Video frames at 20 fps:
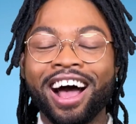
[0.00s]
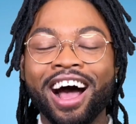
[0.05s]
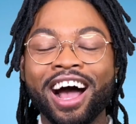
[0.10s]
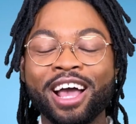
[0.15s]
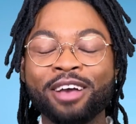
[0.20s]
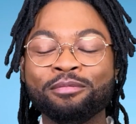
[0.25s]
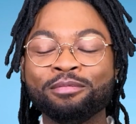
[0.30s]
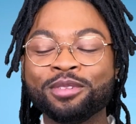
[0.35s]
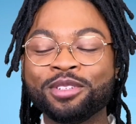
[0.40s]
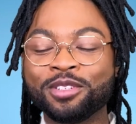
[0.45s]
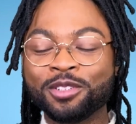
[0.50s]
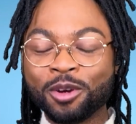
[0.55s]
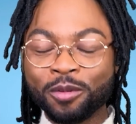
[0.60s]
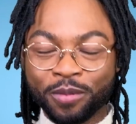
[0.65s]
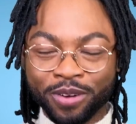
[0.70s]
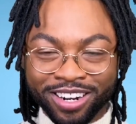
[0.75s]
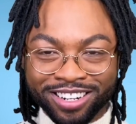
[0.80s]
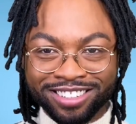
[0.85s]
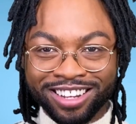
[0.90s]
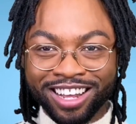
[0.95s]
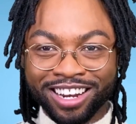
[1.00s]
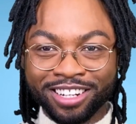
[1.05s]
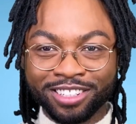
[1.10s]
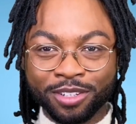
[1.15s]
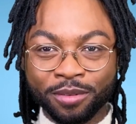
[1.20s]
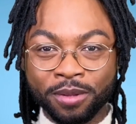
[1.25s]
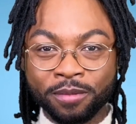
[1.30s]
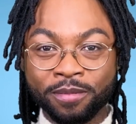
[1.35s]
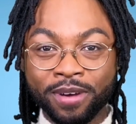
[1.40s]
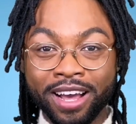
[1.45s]
I'm super excited
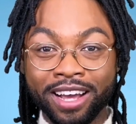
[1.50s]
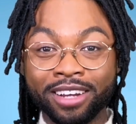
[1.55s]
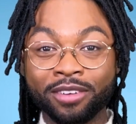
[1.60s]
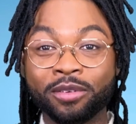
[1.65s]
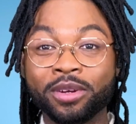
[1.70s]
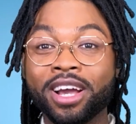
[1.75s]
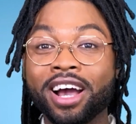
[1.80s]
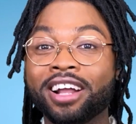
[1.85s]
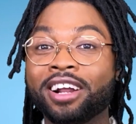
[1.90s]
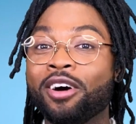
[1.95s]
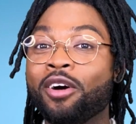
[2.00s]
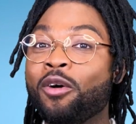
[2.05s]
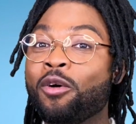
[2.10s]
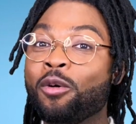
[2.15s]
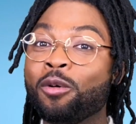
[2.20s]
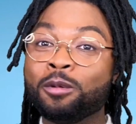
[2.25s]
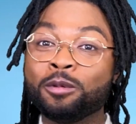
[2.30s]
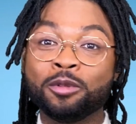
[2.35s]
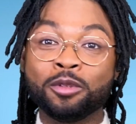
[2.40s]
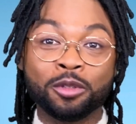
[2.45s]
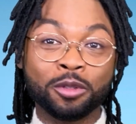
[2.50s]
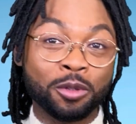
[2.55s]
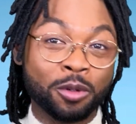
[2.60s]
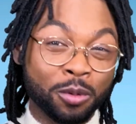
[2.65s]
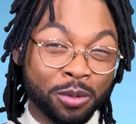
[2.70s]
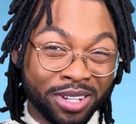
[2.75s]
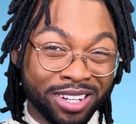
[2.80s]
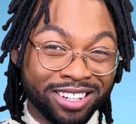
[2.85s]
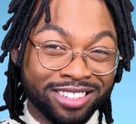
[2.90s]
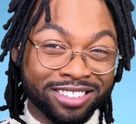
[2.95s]
to be back. We got a whole 2
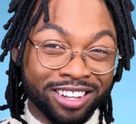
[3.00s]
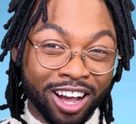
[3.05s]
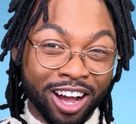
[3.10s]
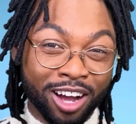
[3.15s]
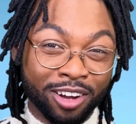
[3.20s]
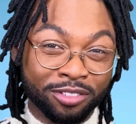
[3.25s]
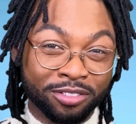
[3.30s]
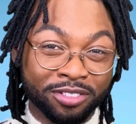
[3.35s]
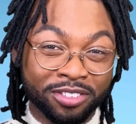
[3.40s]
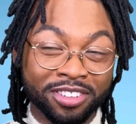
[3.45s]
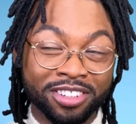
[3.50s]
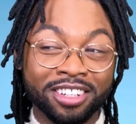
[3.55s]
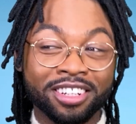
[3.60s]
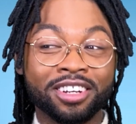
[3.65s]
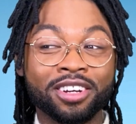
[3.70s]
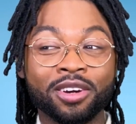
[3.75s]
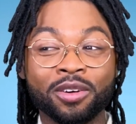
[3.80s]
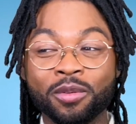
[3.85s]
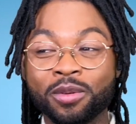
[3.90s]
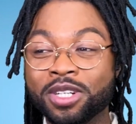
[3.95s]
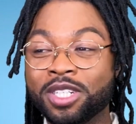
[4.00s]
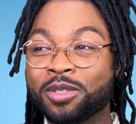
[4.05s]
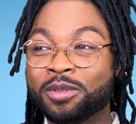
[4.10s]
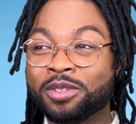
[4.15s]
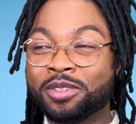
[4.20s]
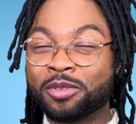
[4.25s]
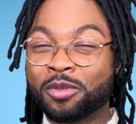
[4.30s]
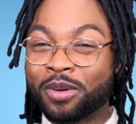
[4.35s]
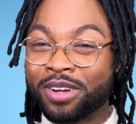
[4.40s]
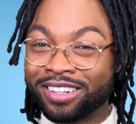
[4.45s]
weeks off, which
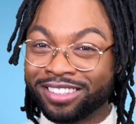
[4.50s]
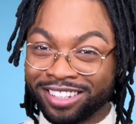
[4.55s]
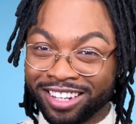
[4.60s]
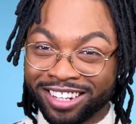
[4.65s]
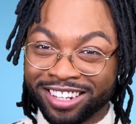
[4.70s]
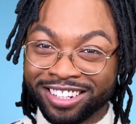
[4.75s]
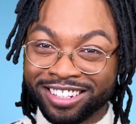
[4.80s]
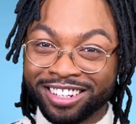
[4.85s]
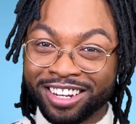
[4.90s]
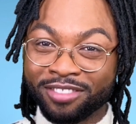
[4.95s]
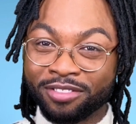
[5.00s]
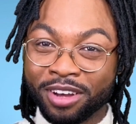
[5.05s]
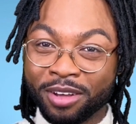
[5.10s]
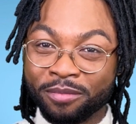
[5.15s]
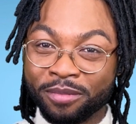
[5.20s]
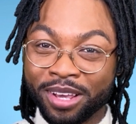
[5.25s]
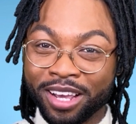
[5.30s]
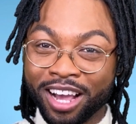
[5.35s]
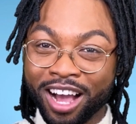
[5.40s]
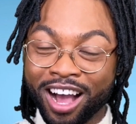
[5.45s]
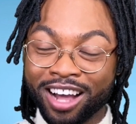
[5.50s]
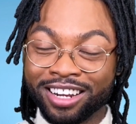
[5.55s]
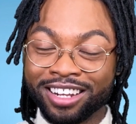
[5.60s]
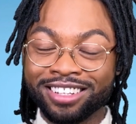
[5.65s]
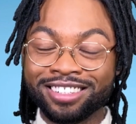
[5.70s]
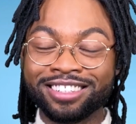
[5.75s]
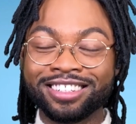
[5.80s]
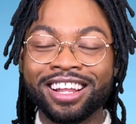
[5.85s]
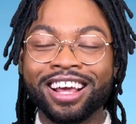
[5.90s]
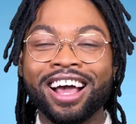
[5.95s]
was well needed, if I'm being
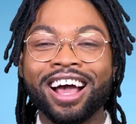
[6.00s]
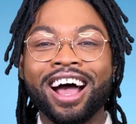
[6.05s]
honest.